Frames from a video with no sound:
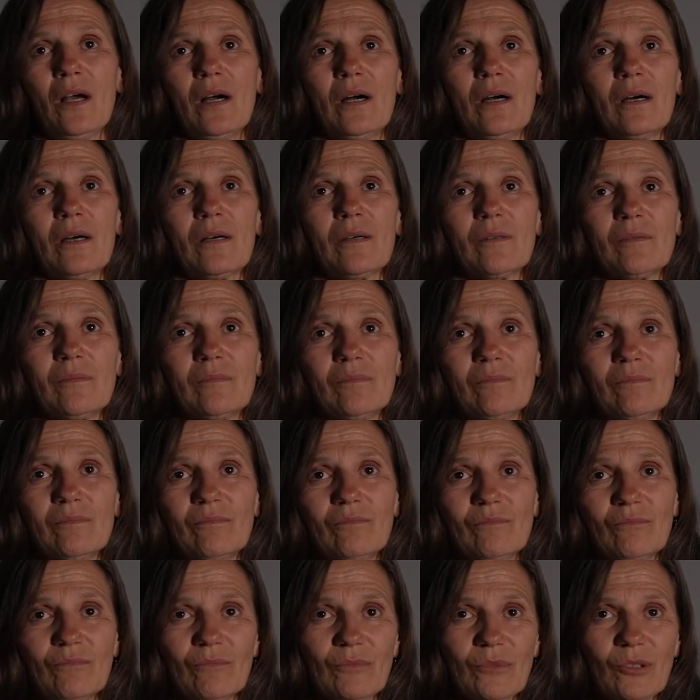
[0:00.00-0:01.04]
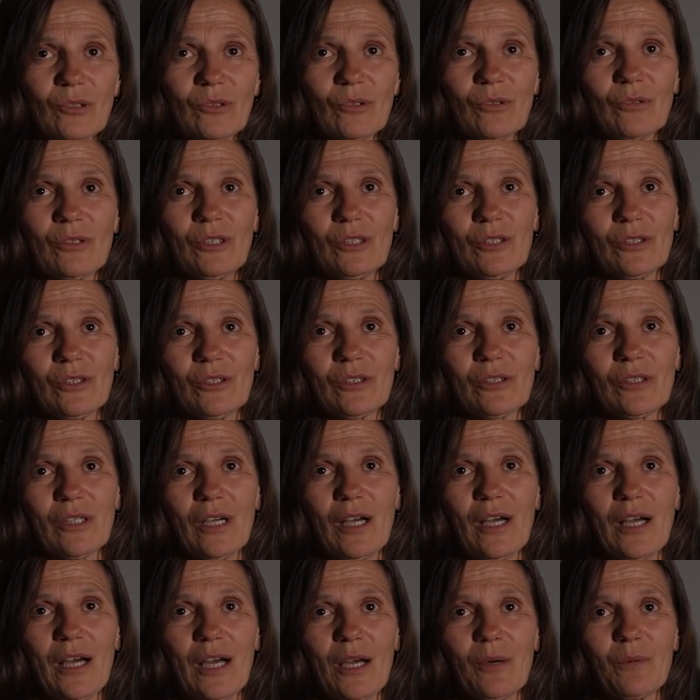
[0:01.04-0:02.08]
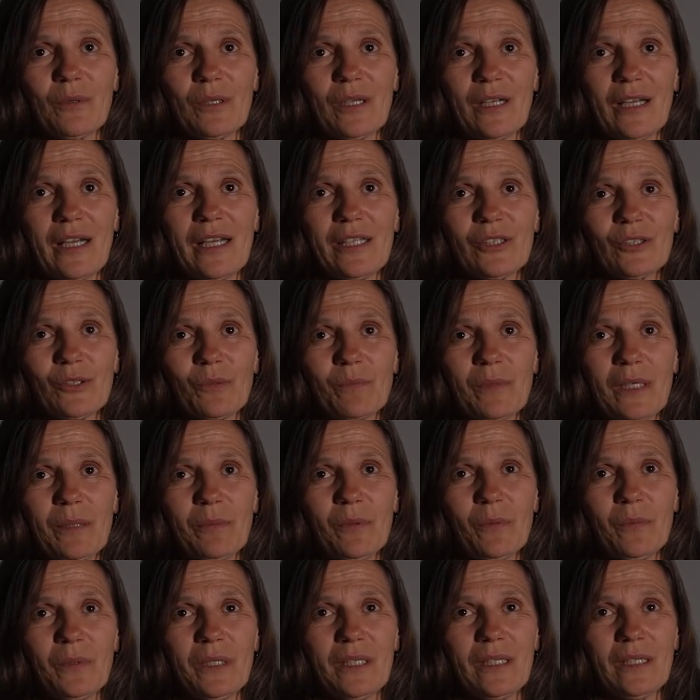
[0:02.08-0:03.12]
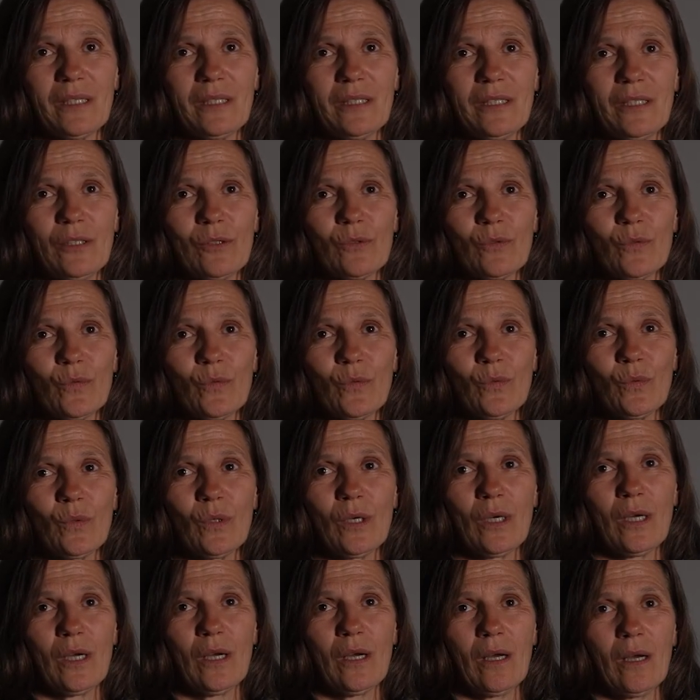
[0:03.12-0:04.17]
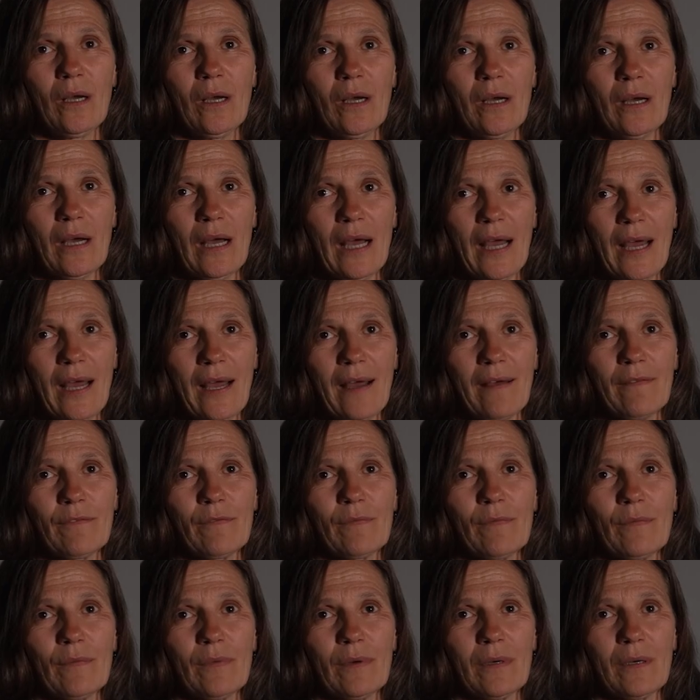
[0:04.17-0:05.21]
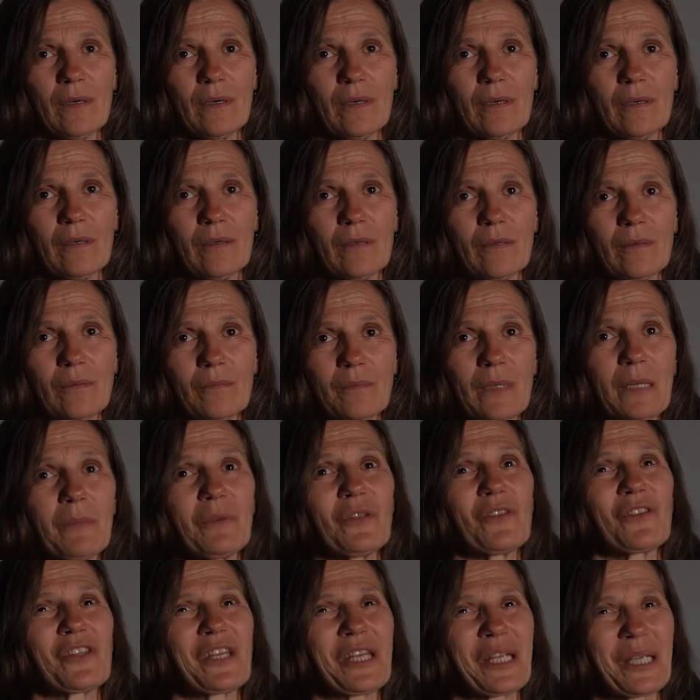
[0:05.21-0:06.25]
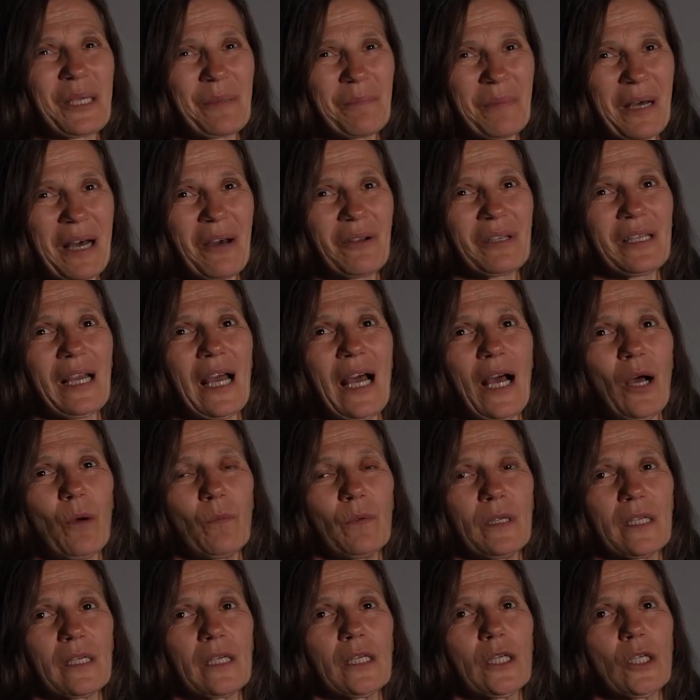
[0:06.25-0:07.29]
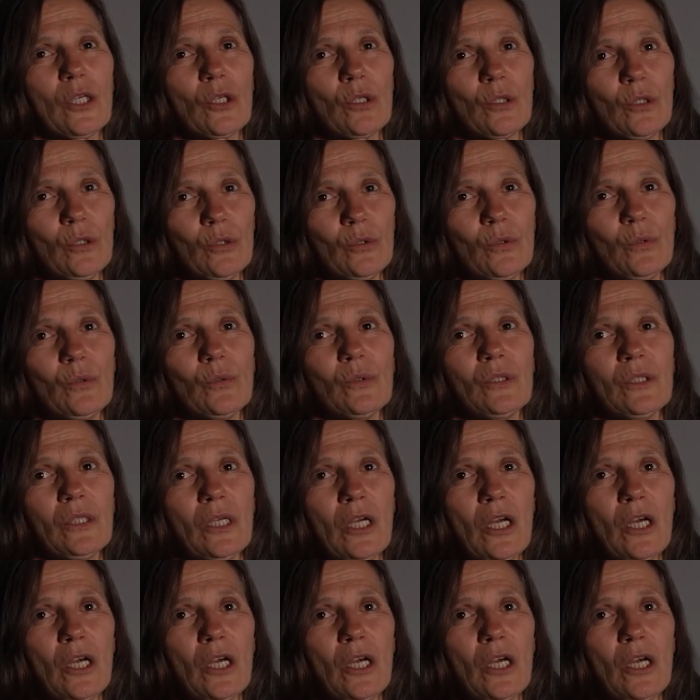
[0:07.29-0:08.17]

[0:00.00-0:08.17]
So this is I would like. So maybe we need to have, maybe think about how we can include